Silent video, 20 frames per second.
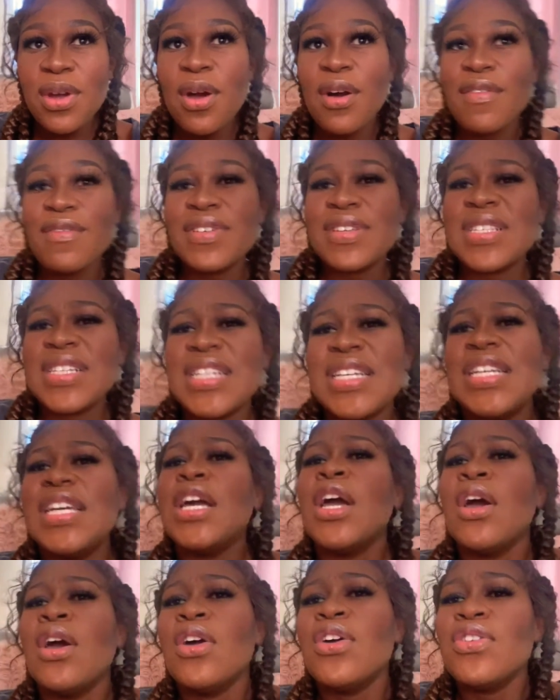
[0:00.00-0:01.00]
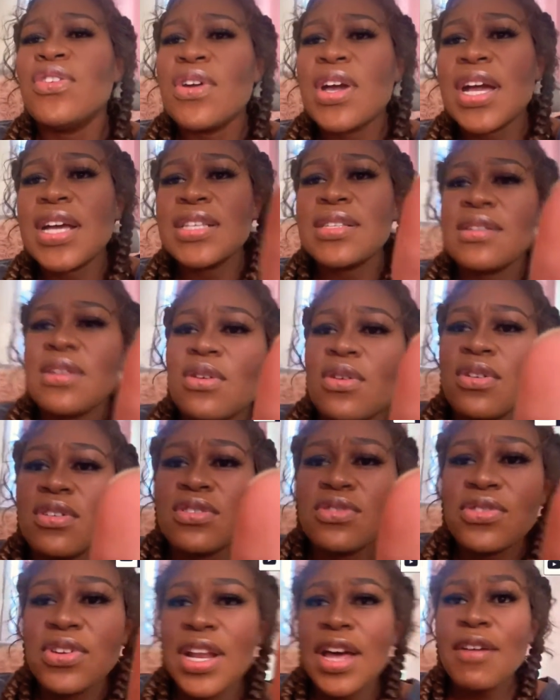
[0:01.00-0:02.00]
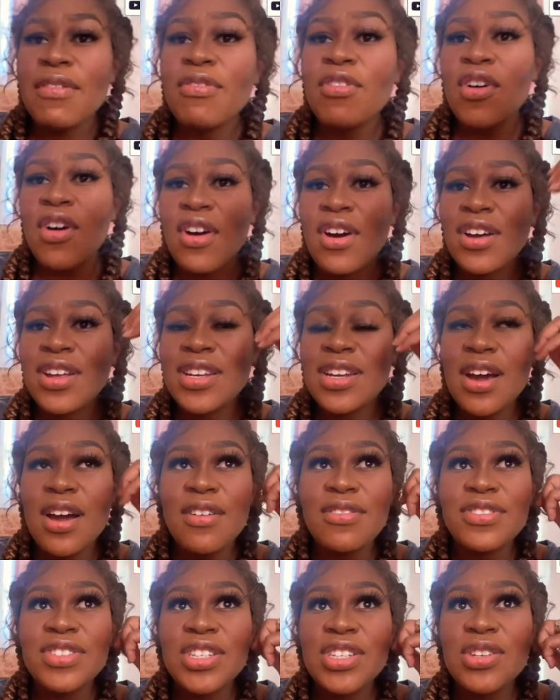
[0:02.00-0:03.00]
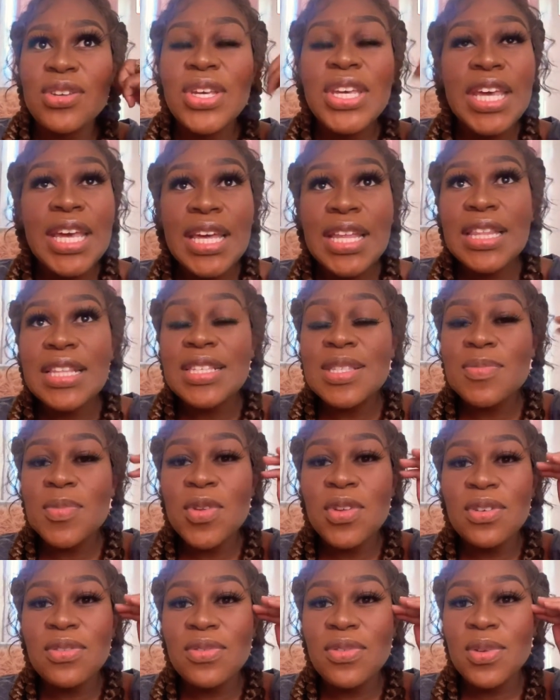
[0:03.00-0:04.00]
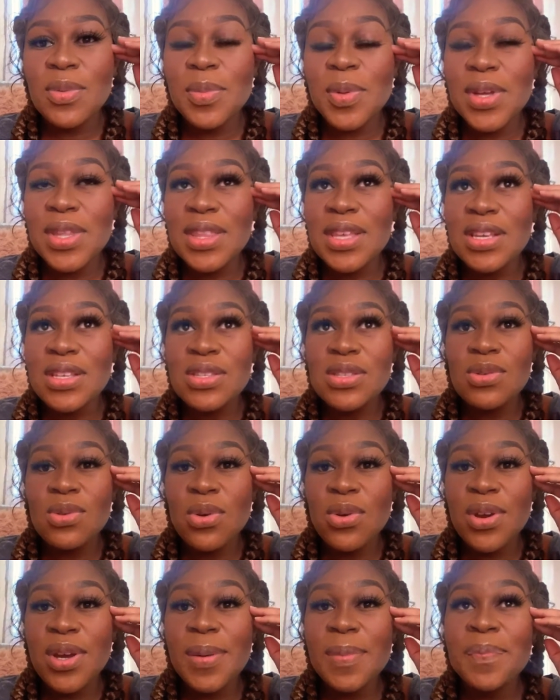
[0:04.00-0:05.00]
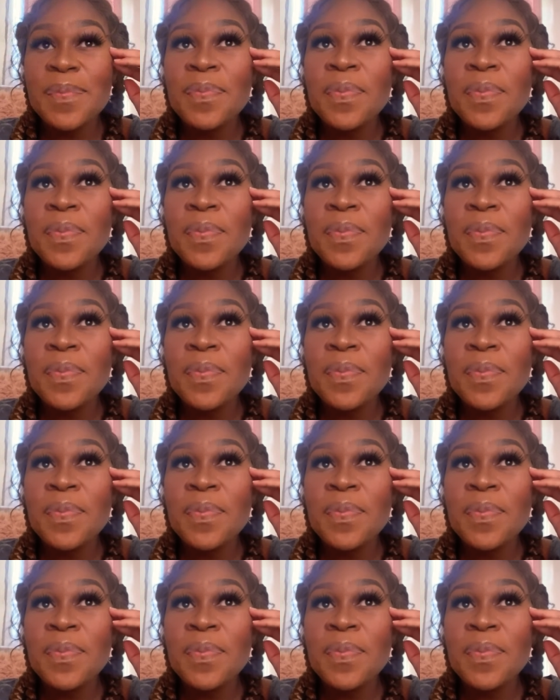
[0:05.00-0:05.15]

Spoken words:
Obviously, you guys are going to love God after you hear this beautiful birthing story,